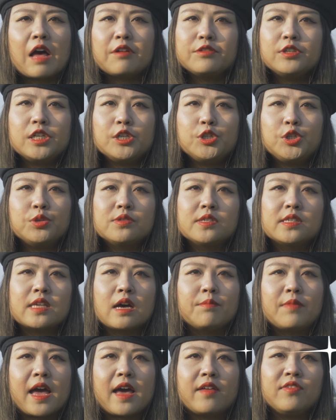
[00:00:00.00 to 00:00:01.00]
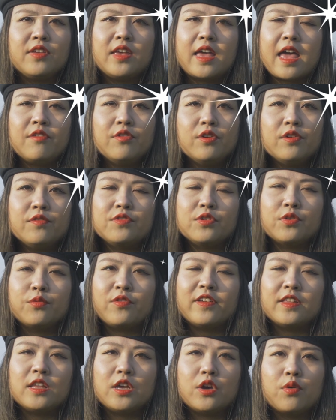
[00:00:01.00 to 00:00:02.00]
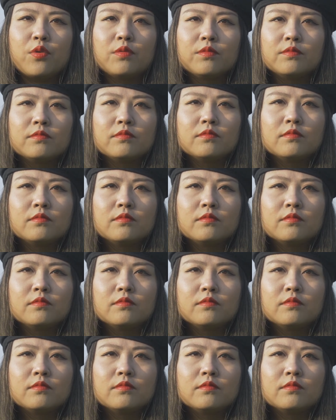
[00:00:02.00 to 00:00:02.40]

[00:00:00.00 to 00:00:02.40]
I'll teach you some at the end of the video.